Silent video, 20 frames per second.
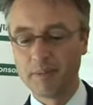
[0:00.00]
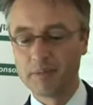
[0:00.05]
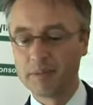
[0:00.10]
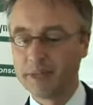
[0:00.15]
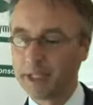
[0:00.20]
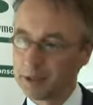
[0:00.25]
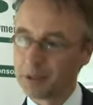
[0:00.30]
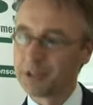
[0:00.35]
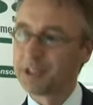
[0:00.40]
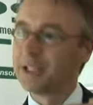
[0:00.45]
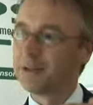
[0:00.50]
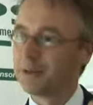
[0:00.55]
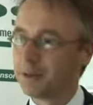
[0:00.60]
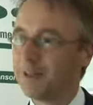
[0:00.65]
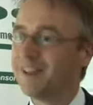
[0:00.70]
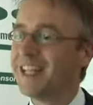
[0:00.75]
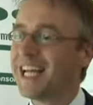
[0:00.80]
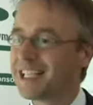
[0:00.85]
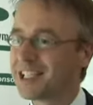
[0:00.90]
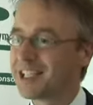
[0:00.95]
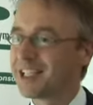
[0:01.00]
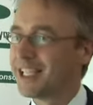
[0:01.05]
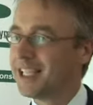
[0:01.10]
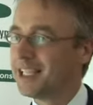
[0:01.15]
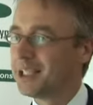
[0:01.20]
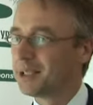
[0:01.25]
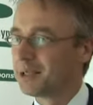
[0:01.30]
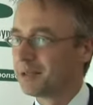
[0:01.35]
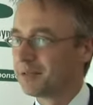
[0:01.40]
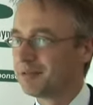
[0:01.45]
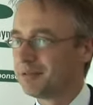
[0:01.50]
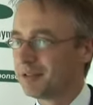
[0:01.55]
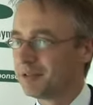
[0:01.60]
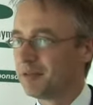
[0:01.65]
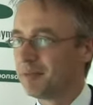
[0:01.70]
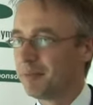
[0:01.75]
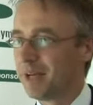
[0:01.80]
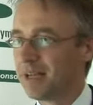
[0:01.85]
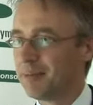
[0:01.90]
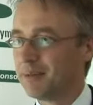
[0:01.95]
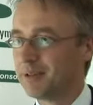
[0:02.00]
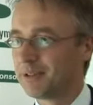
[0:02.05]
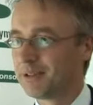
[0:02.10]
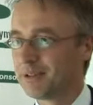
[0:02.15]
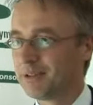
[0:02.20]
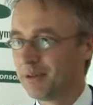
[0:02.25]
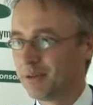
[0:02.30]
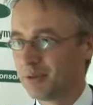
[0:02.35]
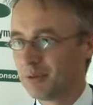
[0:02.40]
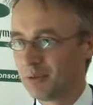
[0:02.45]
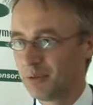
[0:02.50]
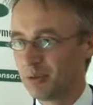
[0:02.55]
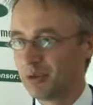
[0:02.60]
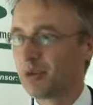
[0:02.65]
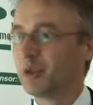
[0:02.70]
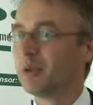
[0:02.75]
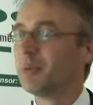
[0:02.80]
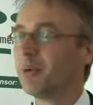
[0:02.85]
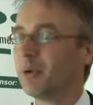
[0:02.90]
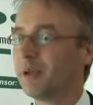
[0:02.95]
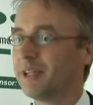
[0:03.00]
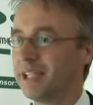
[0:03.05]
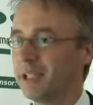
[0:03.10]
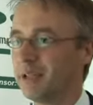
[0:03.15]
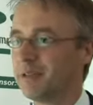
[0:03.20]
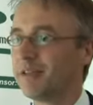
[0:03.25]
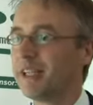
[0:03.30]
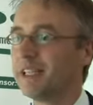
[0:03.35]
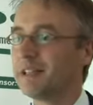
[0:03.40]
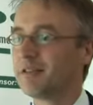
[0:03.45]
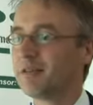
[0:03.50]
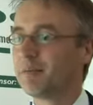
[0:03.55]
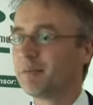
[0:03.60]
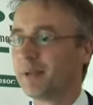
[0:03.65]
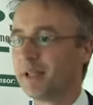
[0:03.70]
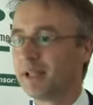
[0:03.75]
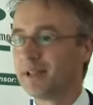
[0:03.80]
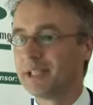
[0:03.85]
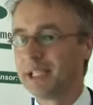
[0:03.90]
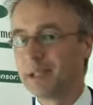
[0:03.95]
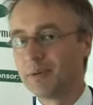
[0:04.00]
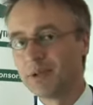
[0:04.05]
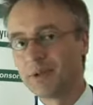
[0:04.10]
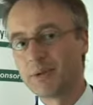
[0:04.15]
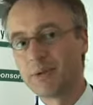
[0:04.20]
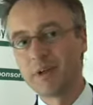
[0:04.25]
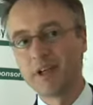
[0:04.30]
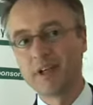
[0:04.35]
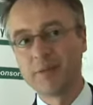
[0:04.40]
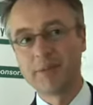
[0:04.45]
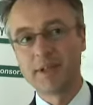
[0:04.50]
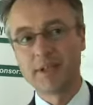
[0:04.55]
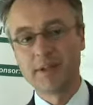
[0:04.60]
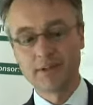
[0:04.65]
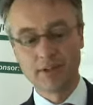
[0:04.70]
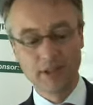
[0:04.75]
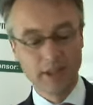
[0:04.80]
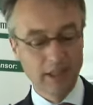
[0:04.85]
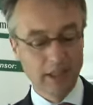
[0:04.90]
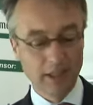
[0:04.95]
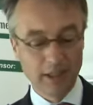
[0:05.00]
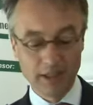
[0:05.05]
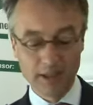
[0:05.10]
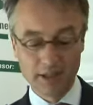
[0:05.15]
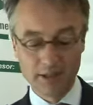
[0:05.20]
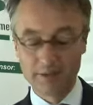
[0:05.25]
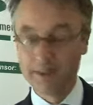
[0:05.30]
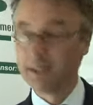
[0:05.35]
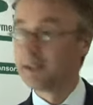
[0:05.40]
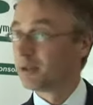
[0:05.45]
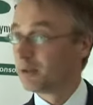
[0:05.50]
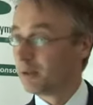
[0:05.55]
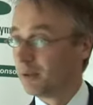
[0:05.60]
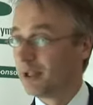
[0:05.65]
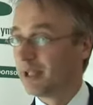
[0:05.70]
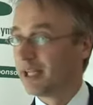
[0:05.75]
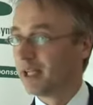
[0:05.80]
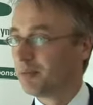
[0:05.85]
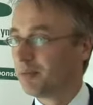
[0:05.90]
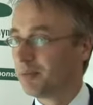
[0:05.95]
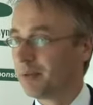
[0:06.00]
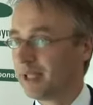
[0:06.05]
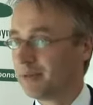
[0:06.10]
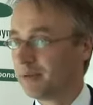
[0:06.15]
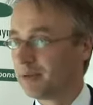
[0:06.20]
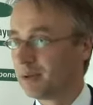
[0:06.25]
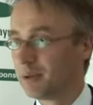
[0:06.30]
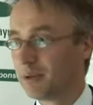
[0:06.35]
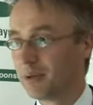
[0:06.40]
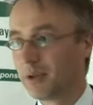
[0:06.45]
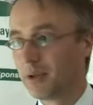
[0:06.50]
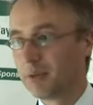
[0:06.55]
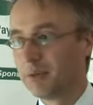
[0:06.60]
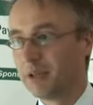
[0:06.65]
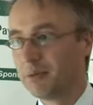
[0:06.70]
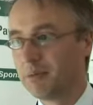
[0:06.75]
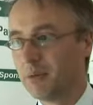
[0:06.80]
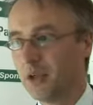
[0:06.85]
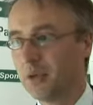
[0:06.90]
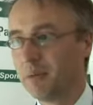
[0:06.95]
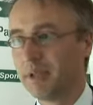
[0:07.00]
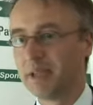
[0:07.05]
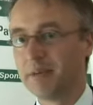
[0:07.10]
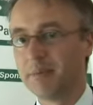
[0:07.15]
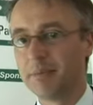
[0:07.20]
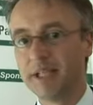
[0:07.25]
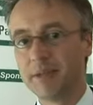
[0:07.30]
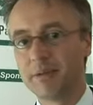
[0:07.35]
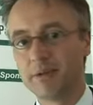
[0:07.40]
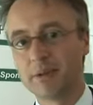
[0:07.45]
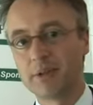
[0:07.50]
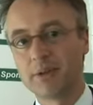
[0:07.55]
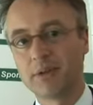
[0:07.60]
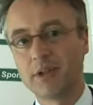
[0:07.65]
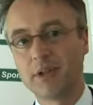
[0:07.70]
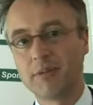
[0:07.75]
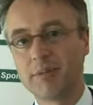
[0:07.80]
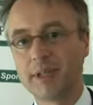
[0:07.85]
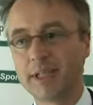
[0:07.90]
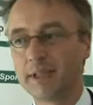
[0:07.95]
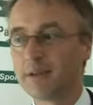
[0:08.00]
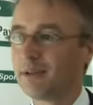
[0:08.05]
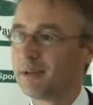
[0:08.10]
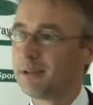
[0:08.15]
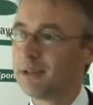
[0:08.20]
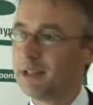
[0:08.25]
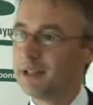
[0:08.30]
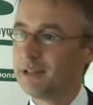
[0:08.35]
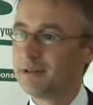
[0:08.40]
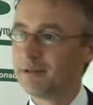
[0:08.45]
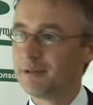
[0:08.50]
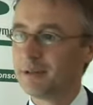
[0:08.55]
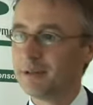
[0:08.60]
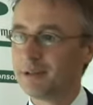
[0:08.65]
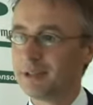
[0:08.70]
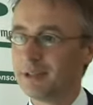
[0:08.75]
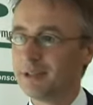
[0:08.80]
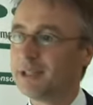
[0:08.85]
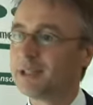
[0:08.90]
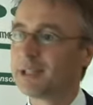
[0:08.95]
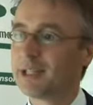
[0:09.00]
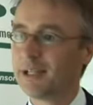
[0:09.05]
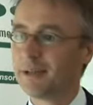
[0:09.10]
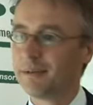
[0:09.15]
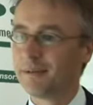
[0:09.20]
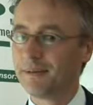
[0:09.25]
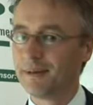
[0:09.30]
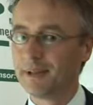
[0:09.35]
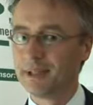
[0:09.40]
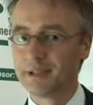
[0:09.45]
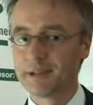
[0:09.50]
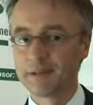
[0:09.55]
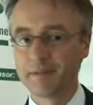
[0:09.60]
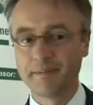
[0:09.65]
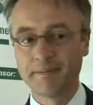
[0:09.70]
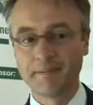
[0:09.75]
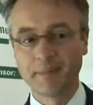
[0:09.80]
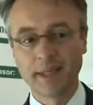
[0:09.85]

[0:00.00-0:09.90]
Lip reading: bring ourselves to the next stage of payments, to the more innovative part. And then we're talking about retail online payments, we're talking about mobile payments, we're talking about e-invoicing, these kind of things.